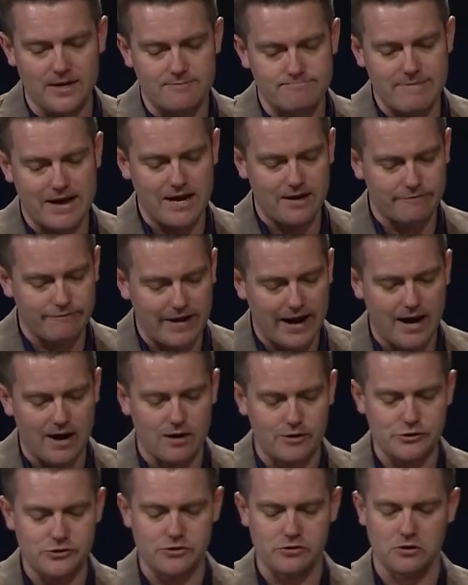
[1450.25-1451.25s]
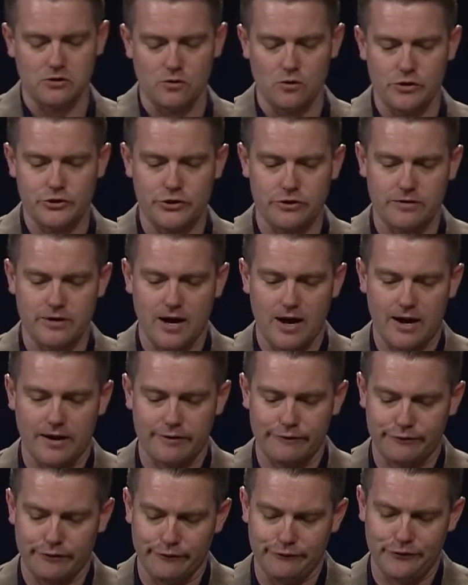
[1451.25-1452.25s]
Make vows to the Lord your God
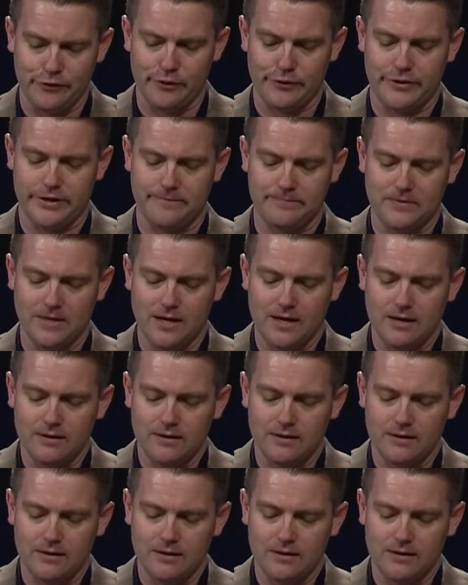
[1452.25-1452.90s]
and fulfill them.